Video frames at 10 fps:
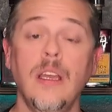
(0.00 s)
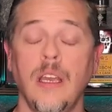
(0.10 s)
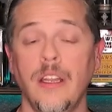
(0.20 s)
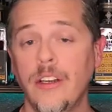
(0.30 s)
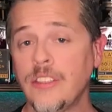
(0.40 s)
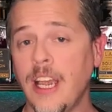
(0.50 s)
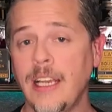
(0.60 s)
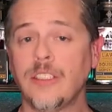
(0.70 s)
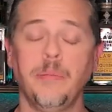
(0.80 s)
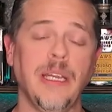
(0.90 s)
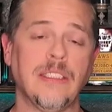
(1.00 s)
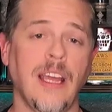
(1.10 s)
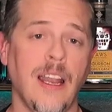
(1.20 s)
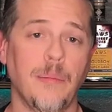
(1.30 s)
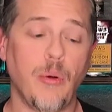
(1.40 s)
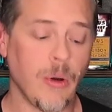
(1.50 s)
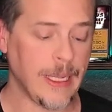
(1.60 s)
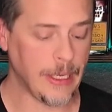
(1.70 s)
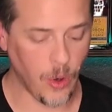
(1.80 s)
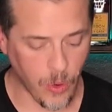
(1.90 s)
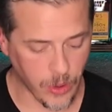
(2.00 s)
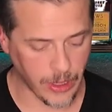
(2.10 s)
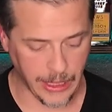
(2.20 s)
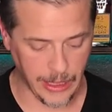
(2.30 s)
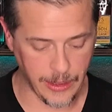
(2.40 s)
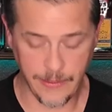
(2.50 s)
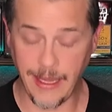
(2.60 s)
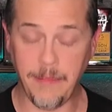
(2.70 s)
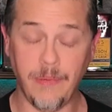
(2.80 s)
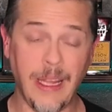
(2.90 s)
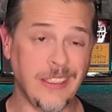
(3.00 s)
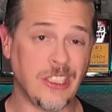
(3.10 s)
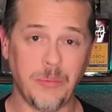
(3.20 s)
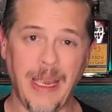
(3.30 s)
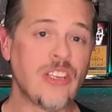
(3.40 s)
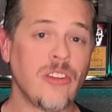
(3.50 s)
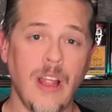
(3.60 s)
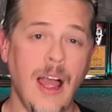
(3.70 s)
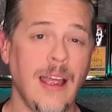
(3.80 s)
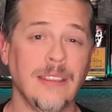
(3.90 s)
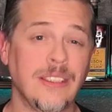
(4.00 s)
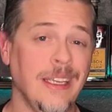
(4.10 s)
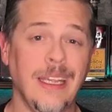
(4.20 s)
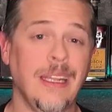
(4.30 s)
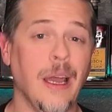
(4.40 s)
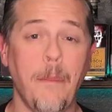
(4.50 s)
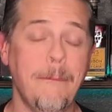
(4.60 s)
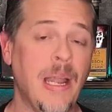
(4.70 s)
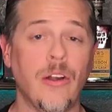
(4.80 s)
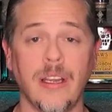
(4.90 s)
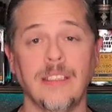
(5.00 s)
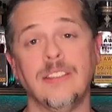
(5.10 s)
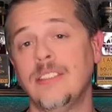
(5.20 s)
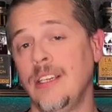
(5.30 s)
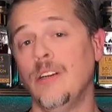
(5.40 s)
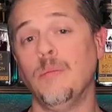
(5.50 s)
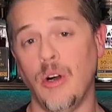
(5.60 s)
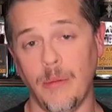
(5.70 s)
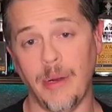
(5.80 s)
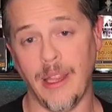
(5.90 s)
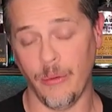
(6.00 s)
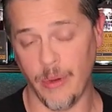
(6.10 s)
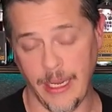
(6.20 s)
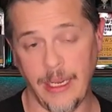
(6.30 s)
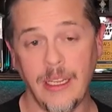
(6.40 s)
And those guys are based out of Portland, Oregon. They specialize in American single malt, by the way.